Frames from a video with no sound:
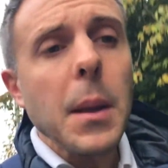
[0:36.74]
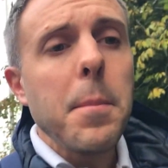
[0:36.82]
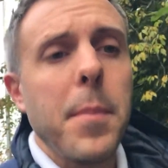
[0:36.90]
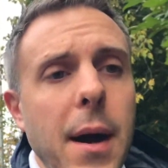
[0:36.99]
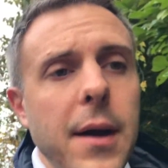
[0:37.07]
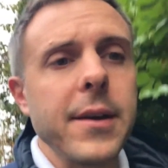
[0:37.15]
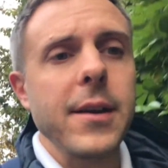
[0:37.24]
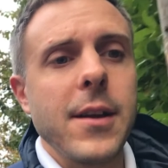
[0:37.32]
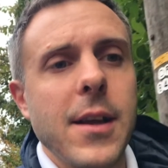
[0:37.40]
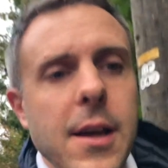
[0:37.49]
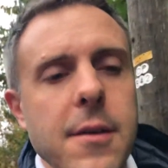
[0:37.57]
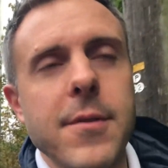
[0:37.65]
But
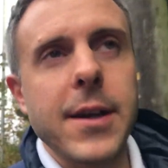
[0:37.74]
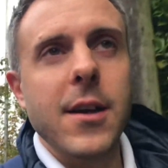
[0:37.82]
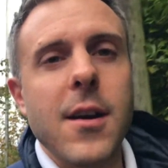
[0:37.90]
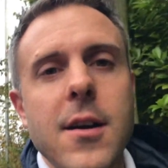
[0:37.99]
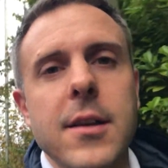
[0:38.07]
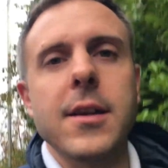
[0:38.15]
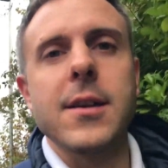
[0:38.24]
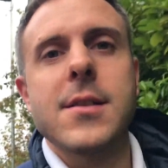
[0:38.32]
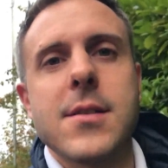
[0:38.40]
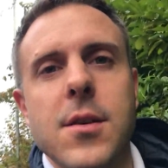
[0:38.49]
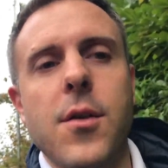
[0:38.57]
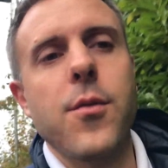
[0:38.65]

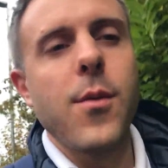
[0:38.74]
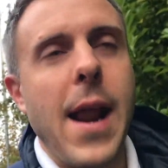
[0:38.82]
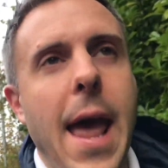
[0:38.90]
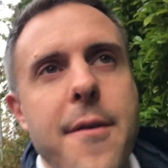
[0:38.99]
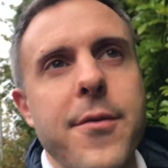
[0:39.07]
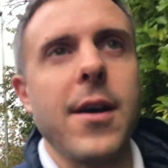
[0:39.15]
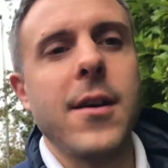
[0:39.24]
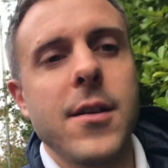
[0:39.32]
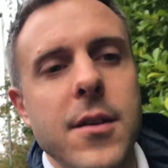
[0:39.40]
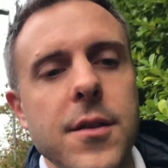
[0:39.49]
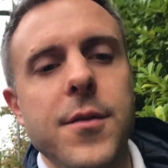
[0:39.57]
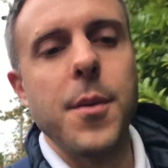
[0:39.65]
regardless of whatever
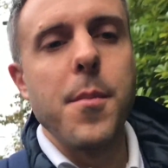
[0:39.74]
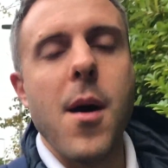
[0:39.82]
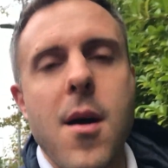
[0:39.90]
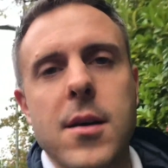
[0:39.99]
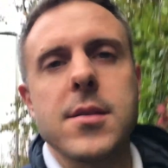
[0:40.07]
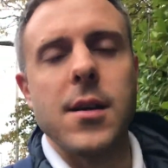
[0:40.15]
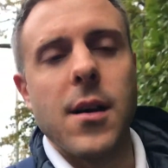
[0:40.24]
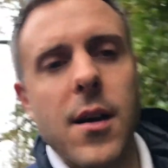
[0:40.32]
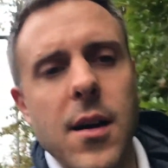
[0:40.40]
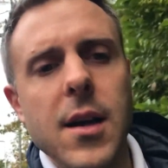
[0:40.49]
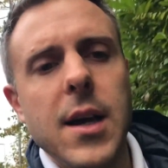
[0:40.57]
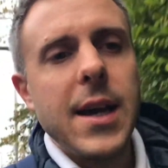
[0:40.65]
the marks are,
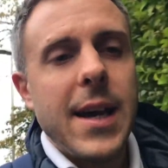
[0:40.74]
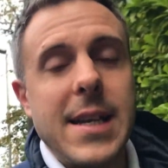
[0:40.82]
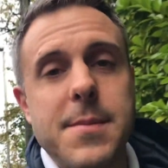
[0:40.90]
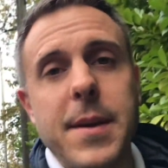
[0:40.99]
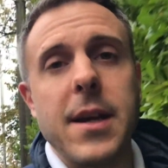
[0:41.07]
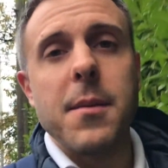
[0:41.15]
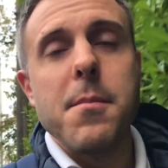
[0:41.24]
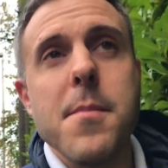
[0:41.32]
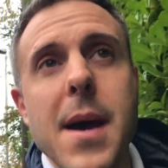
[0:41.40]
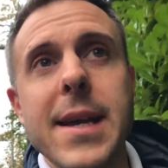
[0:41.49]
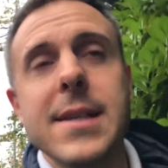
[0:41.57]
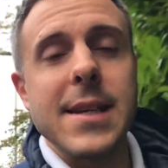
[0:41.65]
it's been an
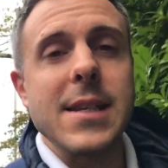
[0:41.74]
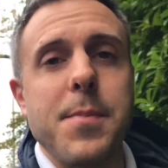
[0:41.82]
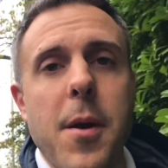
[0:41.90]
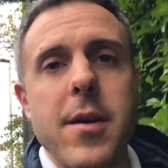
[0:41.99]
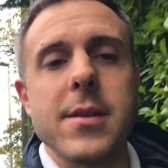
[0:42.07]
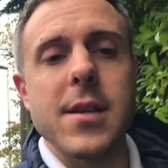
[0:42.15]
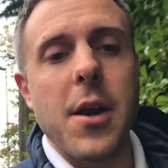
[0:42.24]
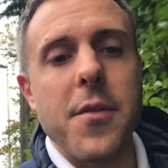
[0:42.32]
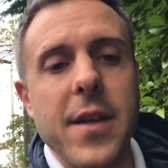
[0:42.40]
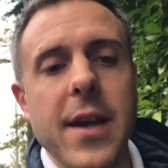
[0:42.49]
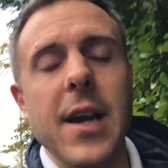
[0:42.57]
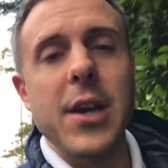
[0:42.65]
amazing experience. I don't
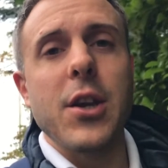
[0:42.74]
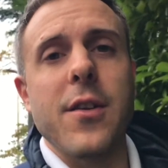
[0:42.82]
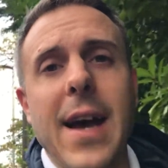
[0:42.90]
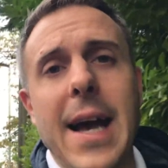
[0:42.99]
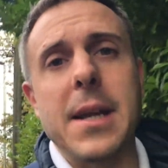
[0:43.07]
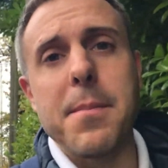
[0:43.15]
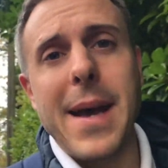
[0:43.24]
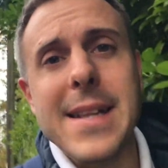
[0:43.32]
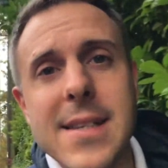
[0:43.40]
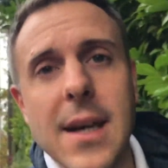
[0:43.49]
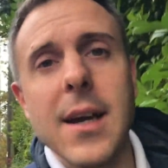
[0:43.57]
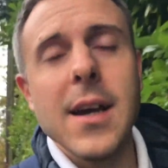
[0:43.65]
think I could have had a
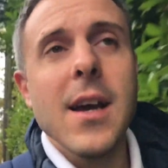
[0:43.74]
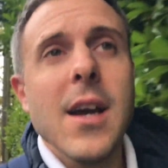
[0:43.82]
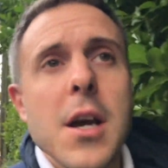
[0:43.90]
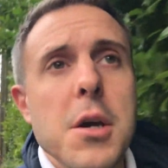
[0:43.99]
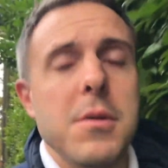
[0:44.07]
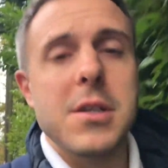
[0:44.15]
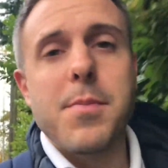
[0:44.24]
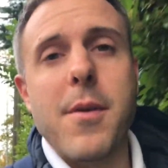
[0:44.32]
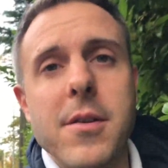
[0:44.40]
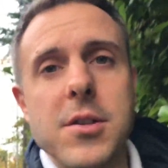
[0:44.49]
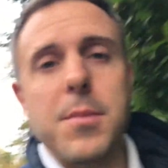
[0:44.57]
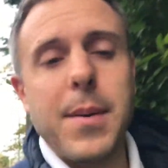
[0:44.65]
better
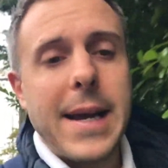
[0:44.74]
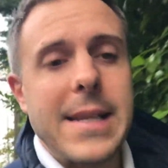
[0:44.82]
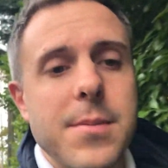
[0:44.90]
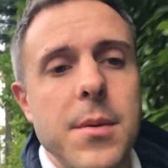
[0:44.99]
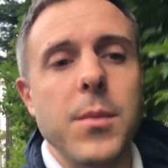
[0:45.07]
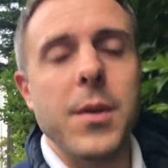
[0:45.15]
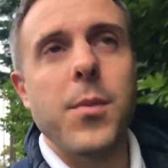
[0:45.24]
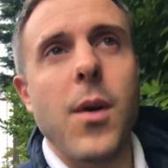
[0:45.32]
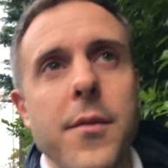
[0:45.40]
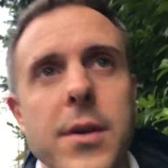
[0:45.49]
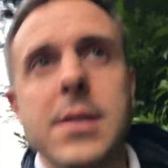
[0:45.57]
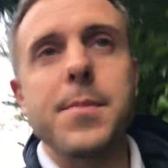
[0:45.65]
respiratory placement with what
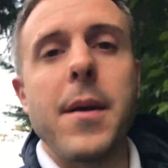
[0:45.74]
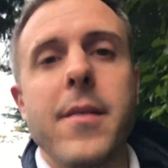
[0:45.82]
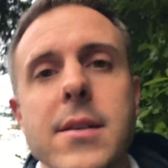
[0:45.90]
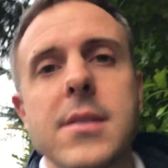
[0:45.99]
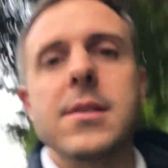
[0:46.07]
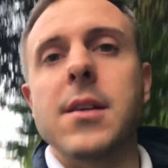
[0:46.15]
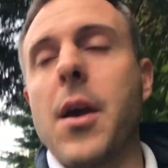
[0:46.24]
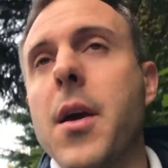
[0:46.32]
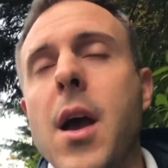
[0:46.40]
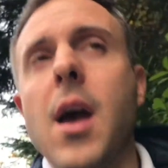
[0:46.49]
I've experienced today.